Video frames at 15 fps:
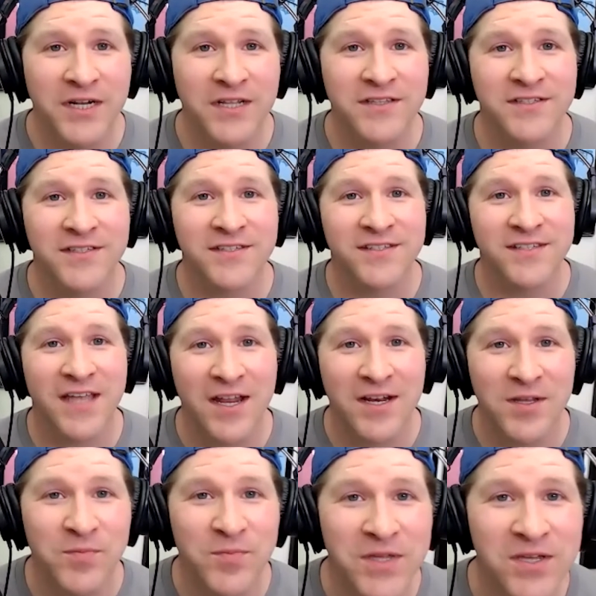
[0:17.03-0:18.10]
This is Scotty,
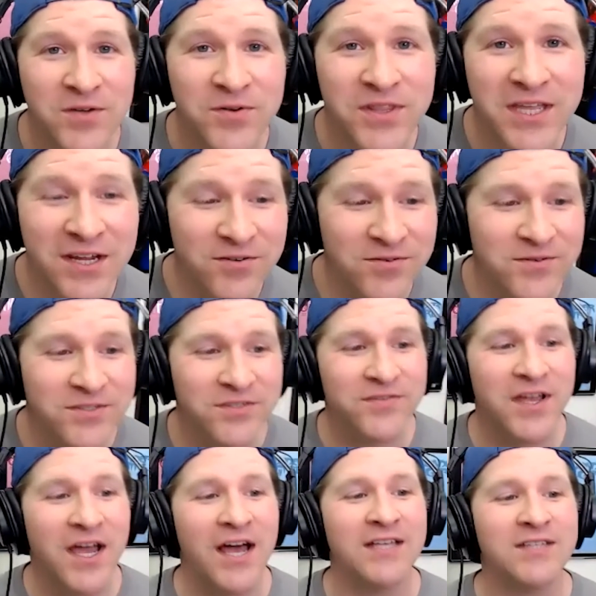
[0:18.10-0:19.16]
the Heroes of
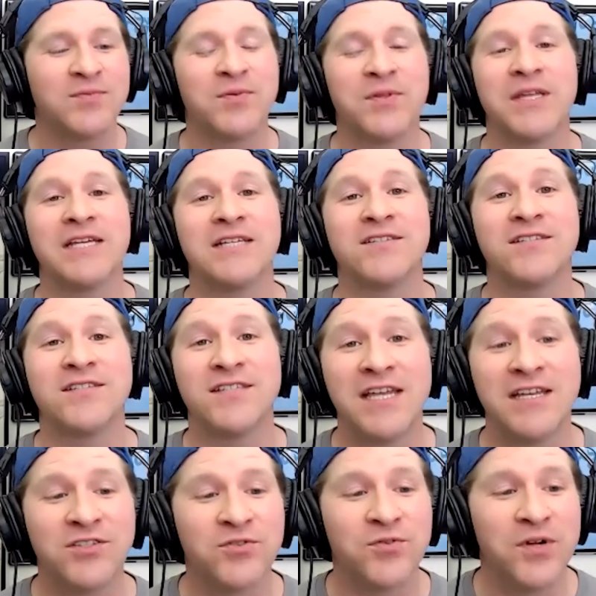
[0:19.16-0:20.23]
Cosplay
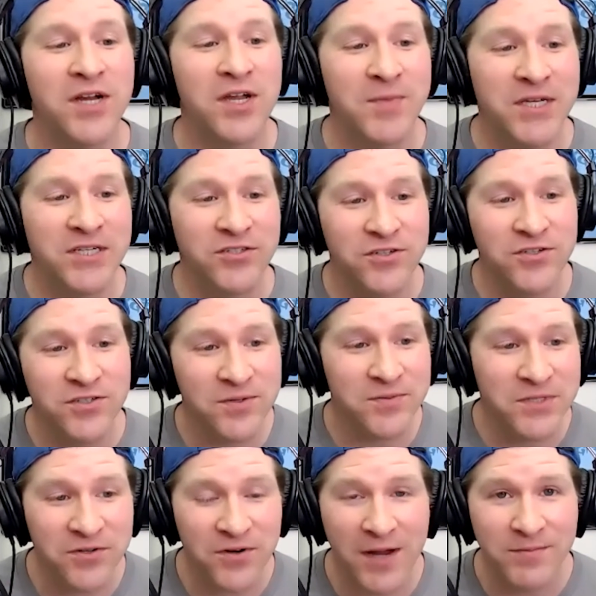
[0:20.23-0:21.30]
Sanctuary. Make sure you
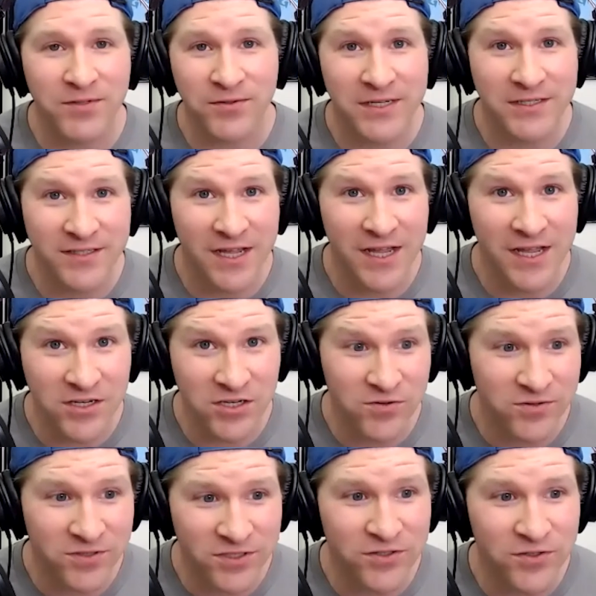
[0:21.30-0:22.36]
subscribe to us on
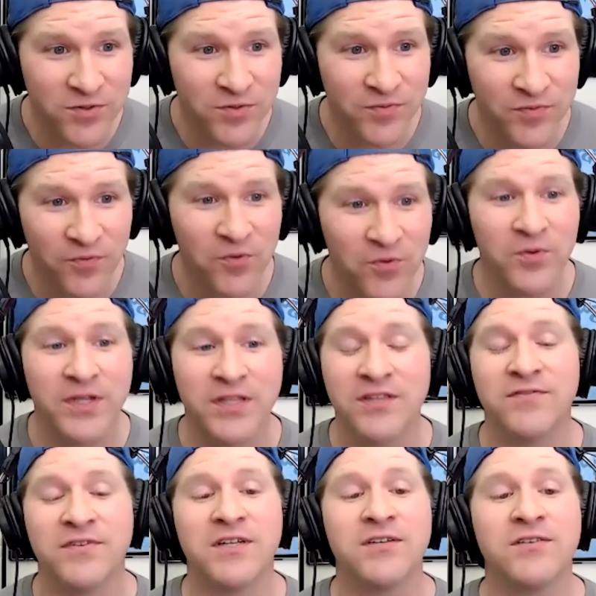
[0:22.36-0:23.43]
YouTube for weekly
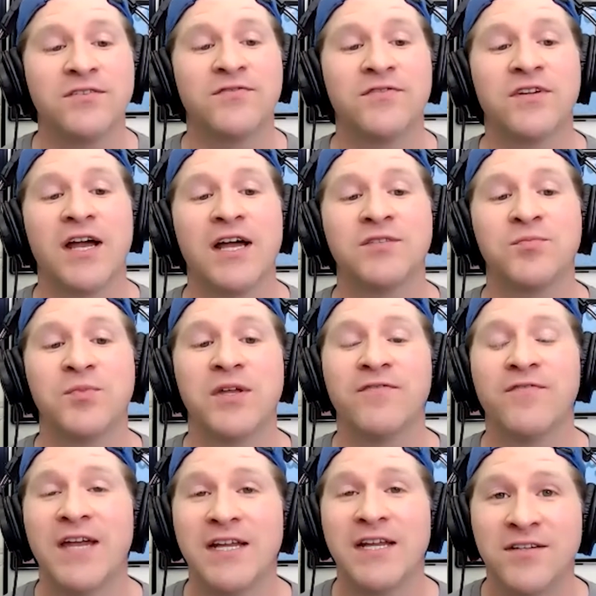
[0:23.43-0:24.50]
videos for cosplay
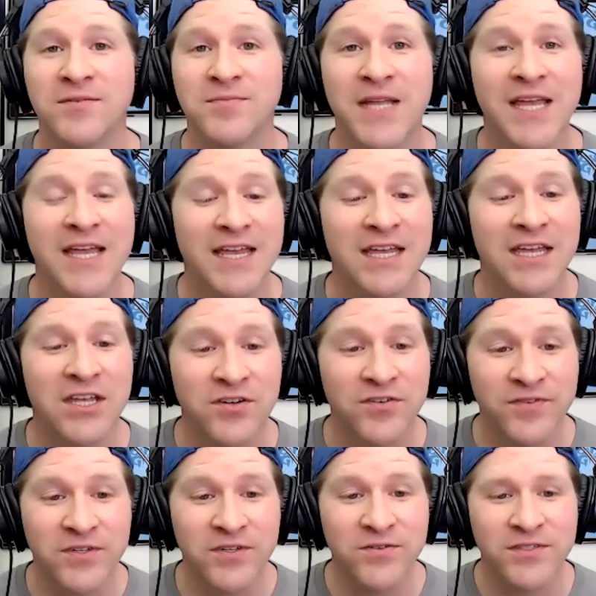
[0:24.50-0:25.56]
fandom,
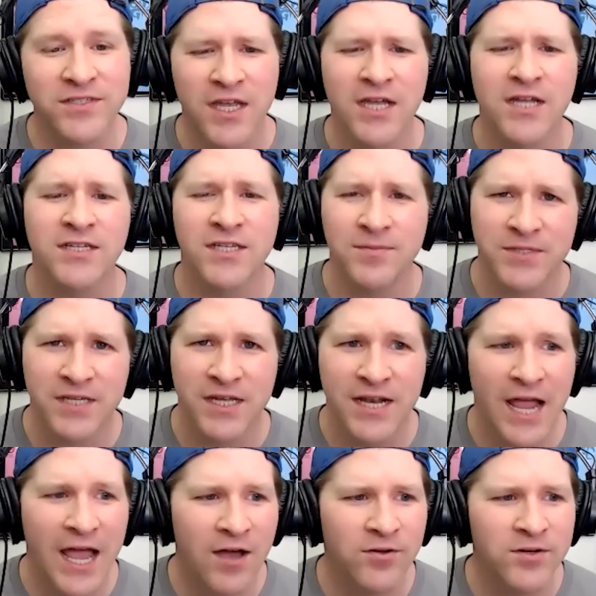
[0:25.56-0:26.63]
interviews, tips on
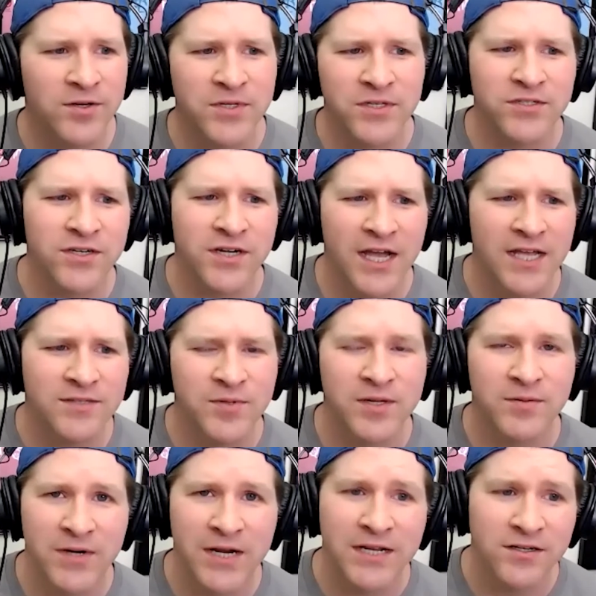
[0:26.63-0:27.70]
how to build your cosplay
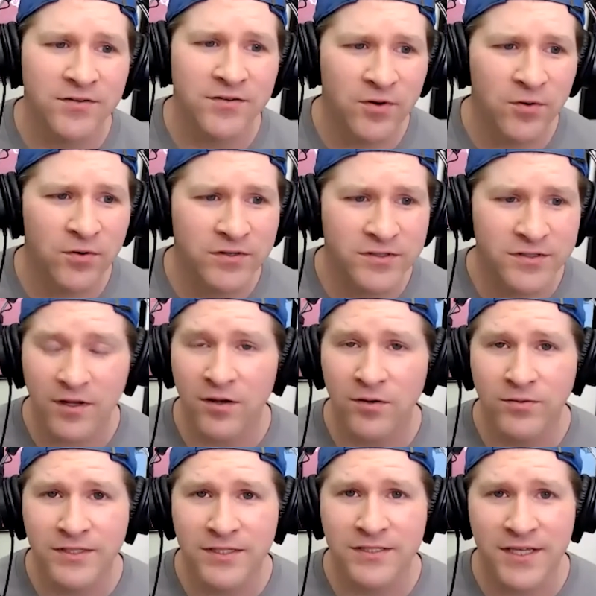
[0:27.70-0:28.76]
brand, and of course,
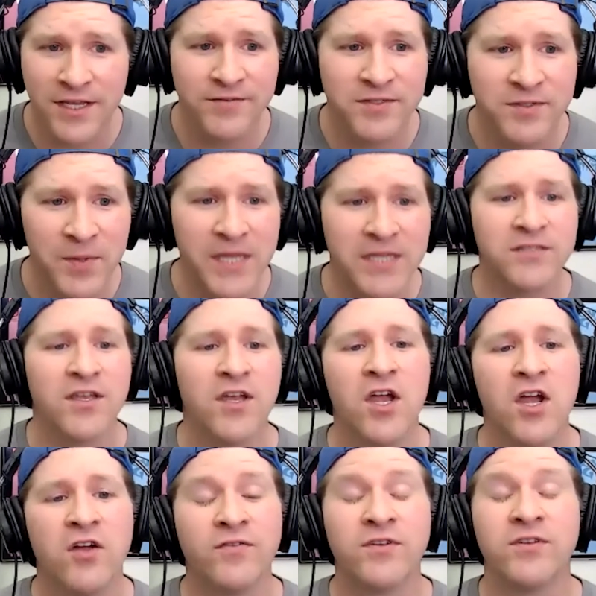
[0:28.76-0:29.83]
always a safe space
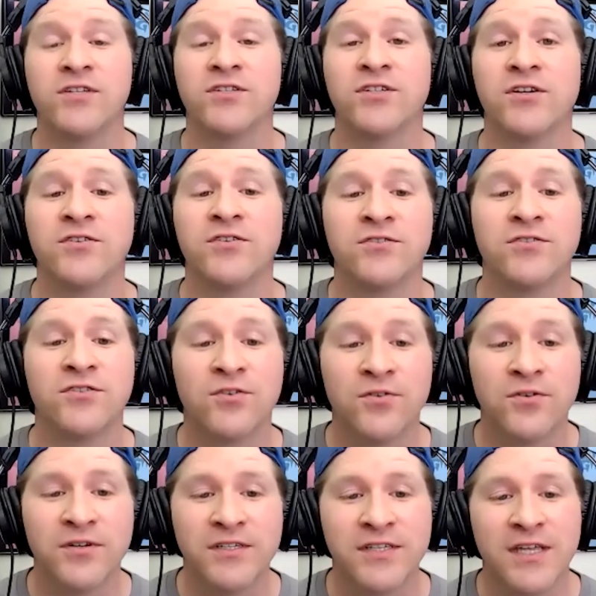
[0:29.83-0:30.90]
for you to share your
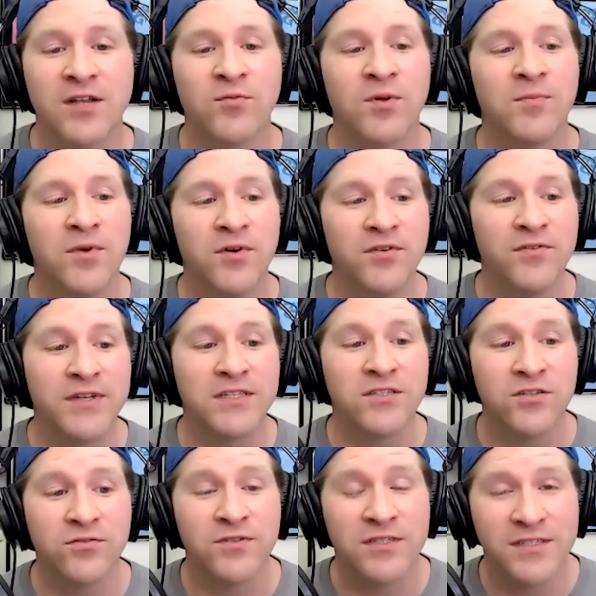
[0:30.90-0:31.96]
stories and what motivates
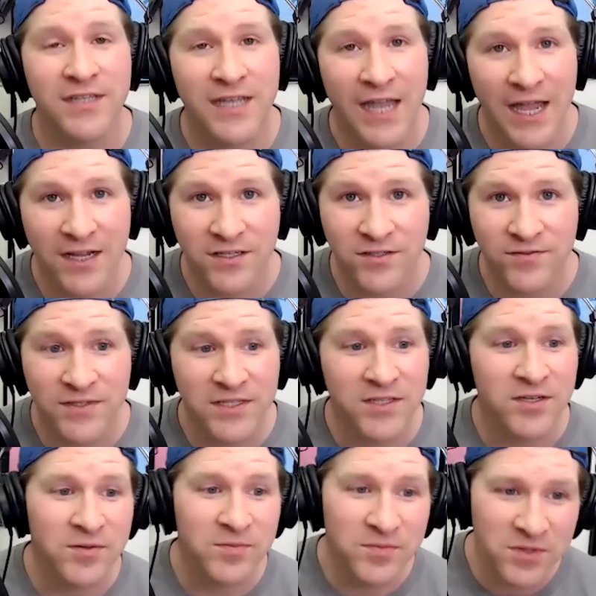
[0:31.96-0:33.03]
you to stay active in
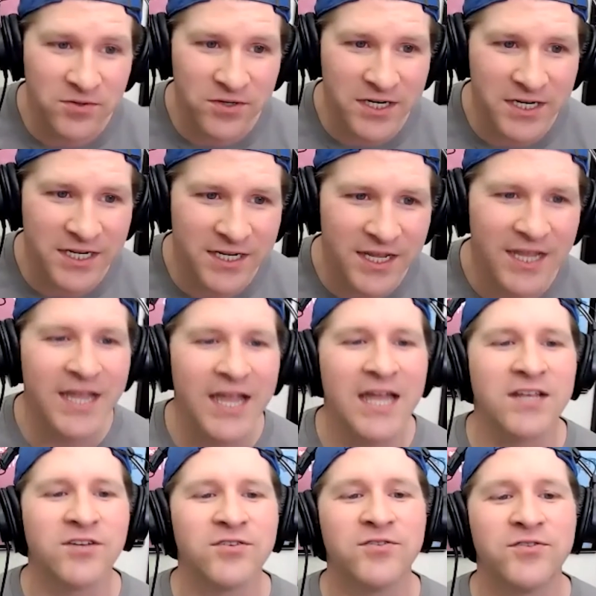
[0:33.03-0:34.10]
the community
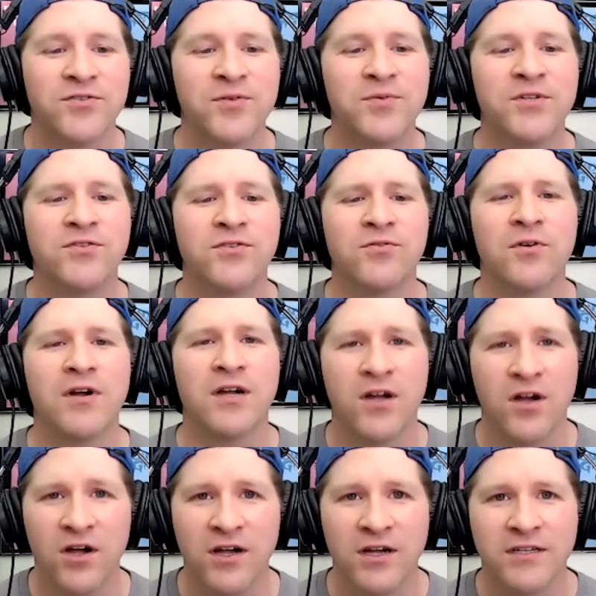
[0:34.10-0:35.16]
and contribute to our
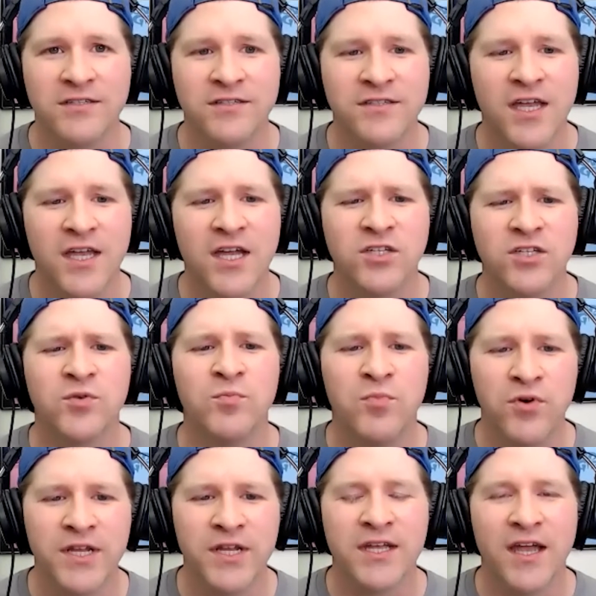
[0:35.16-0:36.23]
cause to
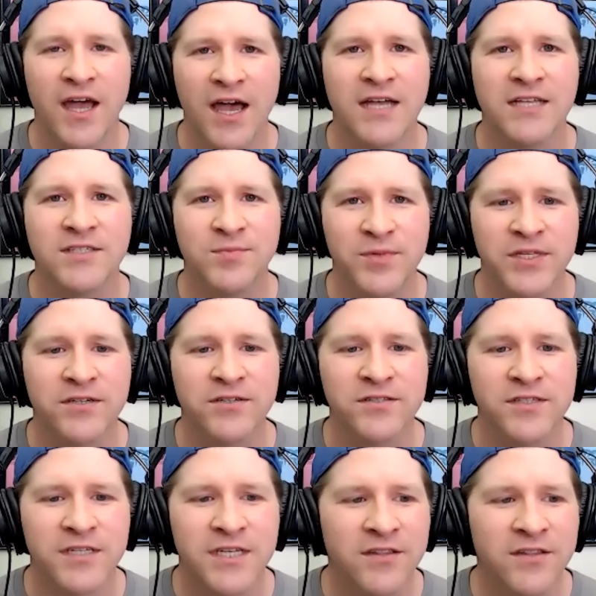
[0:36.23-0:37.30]
bring cosplayers
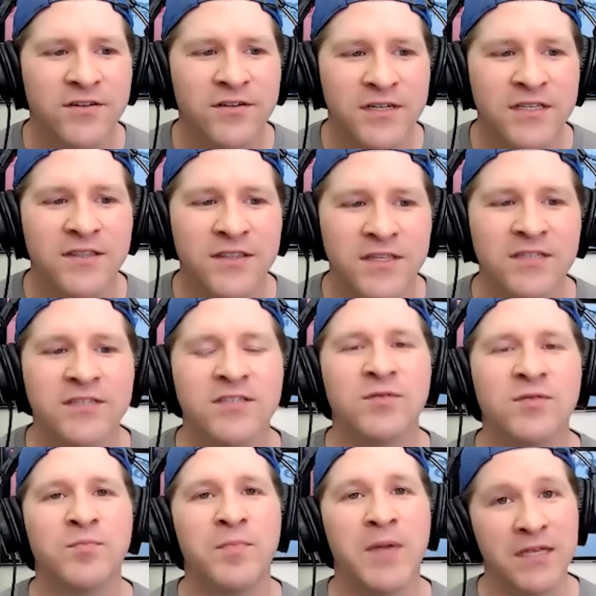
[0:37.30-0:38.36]
together in this
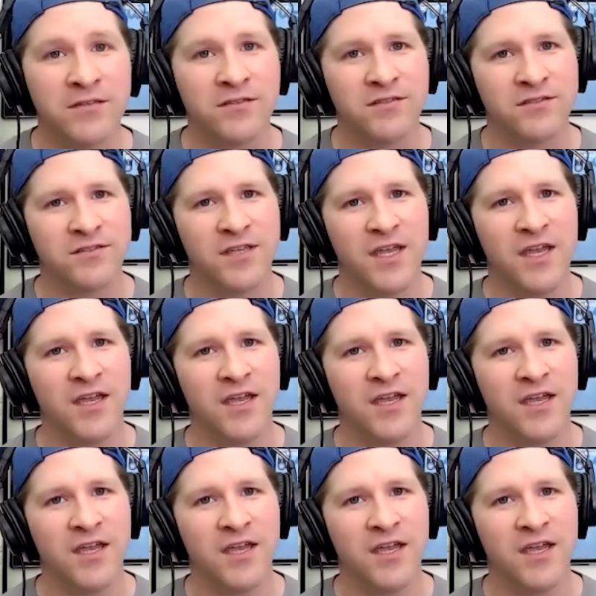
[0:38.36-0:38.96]
space.